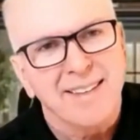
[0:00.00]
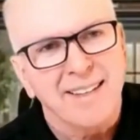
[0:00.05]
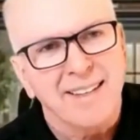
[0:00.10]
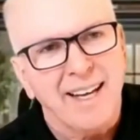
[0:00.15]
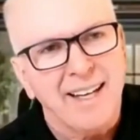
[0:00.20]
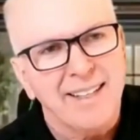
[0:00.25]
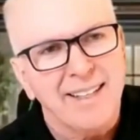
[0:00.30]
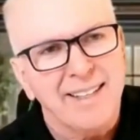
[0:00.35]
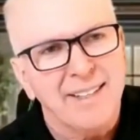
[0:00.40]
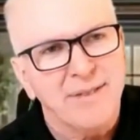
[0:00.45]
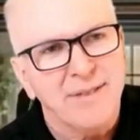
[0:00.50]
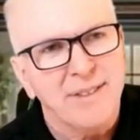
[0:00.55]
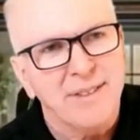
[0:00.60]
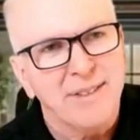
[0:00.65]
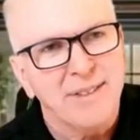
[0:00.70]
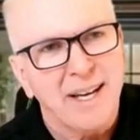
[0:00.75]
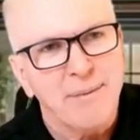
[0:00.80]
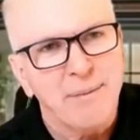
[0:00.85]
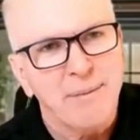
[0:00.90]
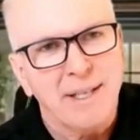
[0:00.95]
A lot of
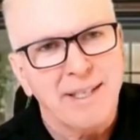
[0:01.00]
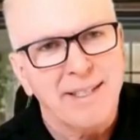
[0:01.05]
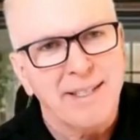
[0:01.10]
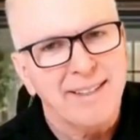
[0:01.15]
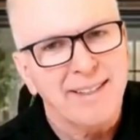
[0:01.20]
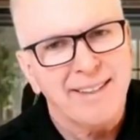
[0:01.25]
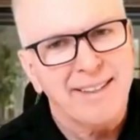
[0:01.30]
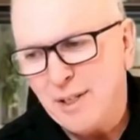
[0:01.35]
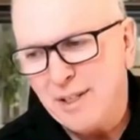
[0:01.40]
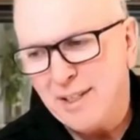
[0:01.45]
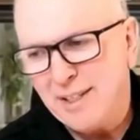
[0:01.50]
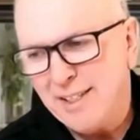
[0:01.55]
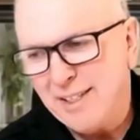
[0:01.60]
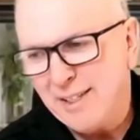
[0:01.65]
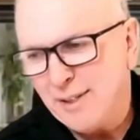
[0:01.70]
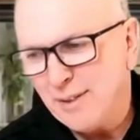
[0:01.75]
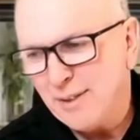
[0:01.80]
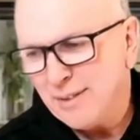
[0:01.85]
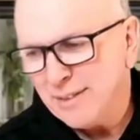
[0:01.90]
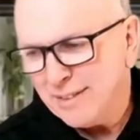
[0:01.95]
different, I bet
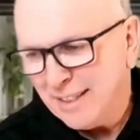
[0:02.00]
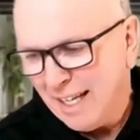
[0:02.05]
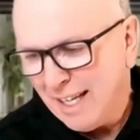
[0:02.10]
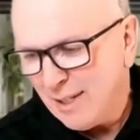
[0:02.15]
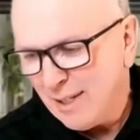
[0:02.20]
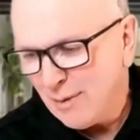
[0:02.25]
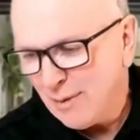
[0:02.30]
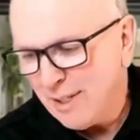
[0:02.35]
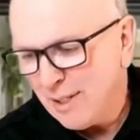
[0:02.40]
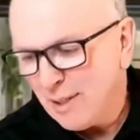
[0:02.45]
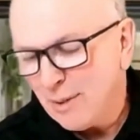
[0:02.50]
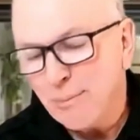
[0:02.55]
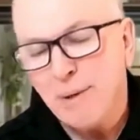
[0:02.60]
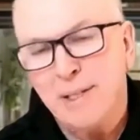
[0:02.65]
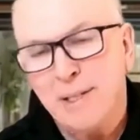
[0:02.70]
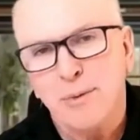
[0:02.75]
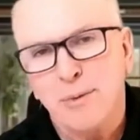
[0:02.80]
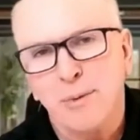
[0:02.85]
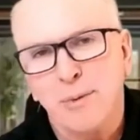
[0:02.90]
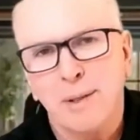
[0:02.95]
anyone in the
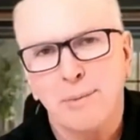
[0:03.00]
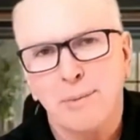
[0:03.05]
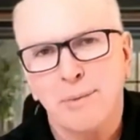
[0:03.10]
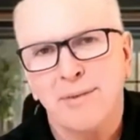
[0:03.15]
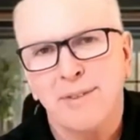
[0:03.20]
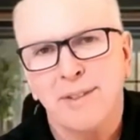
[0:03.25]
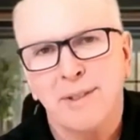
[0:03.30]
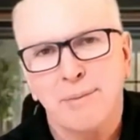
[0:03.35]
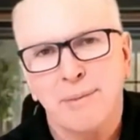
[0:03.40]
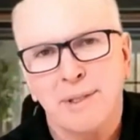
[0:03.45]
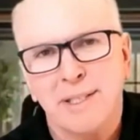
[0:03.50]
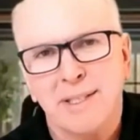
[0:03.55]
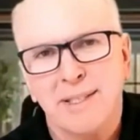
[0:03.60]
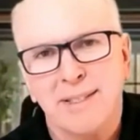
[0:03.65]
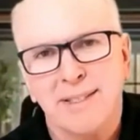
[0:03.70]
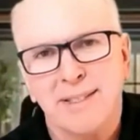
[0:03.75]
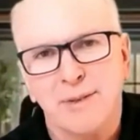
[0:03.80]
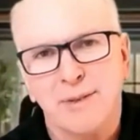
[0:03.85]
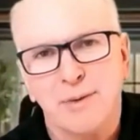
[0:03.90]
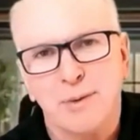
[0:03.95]
basement waterproofing
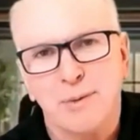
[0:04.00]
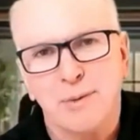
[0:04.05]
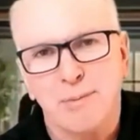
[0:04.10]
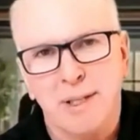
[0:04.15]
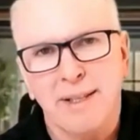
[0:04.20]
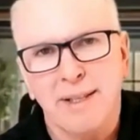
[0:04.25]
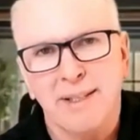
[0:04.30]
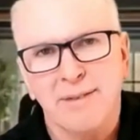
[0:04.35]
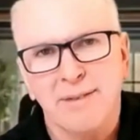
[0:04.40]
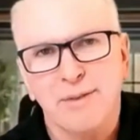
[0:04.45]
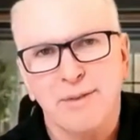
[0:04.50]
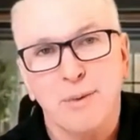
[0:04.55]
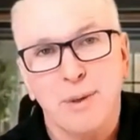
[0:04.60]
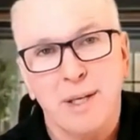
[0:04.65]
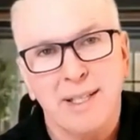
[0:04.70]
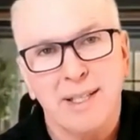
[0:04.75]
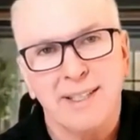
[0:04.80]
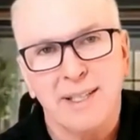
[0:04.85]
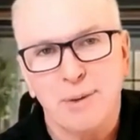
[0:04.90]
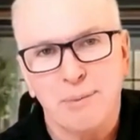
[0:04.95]
business who's been there for a while,